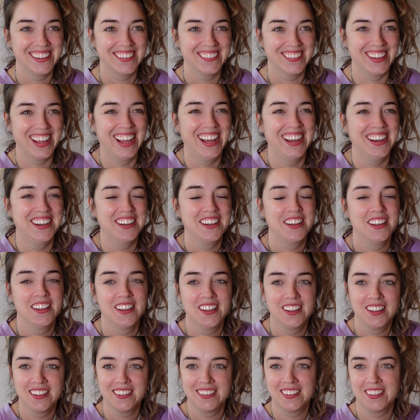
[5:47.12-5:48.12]

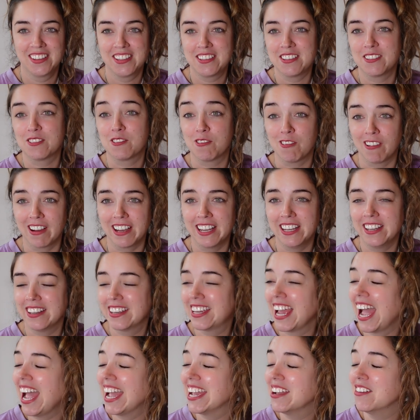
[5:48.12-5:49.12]
This is great.
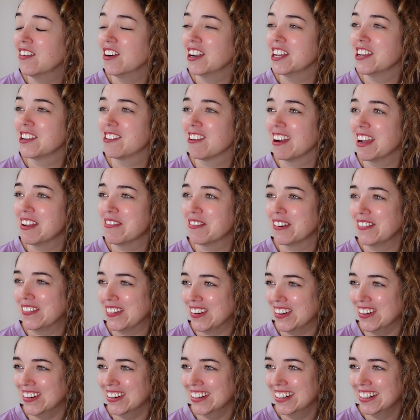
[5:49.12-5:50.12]
Kate, what are you grateful
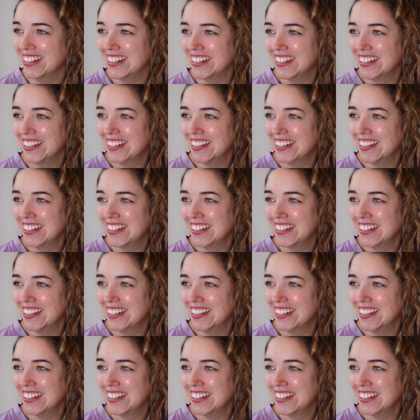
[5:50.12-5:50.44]
for?